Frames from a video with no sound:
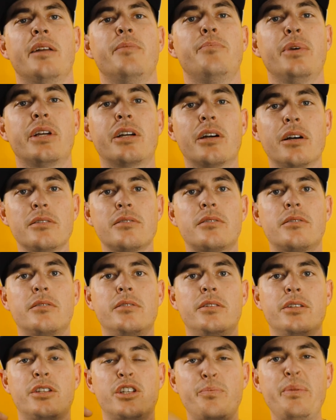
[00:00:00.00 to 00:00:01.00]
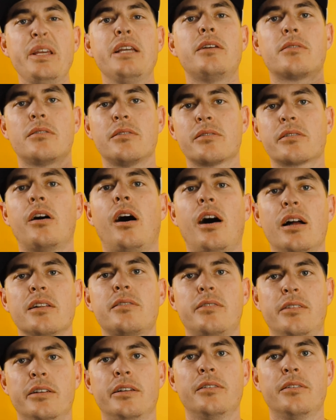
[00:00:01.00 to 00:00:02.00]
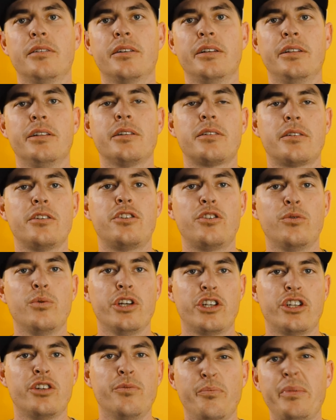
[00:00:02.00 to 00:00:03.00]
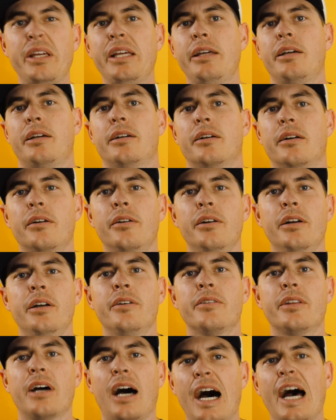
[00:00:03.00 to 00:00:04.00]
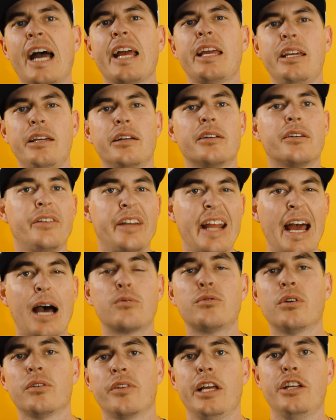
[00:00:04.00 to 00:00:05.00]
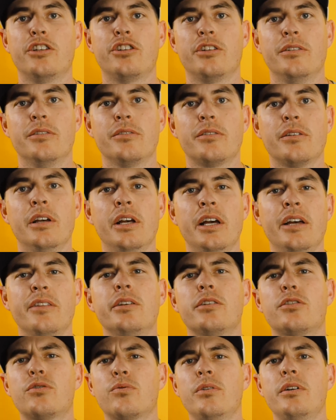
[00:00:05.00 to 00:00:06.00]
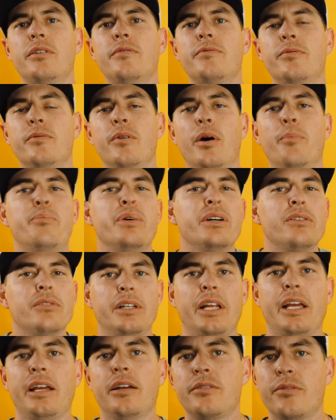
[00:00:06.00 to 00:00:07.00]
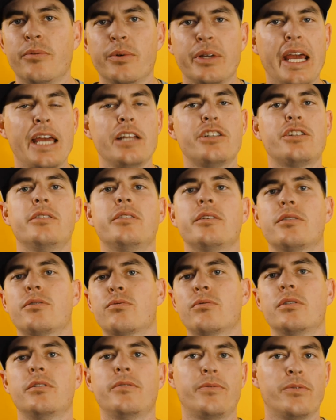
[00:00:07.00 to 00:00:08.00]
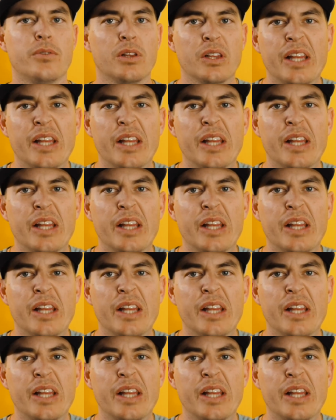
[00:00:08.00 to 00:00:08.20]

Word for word: And because the speaker is constant in this situation, me here, the I here now relations, this sort of ability to engage in this sort of